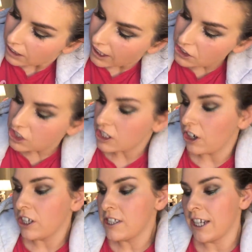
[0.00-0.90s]
I
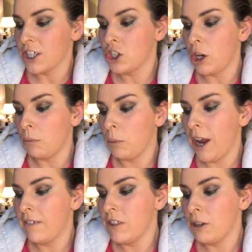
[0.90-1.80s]
stopped
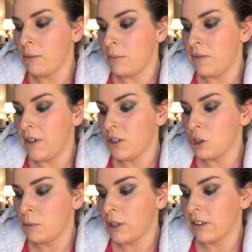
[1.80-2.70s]
wearing them in my
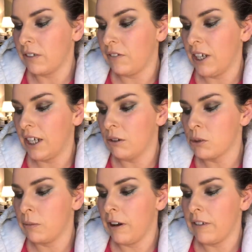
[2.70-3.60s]
videos because I felt like I was
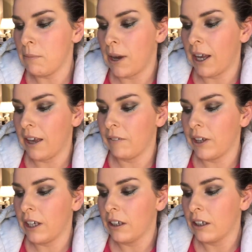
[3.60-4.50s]
very MAC heavy.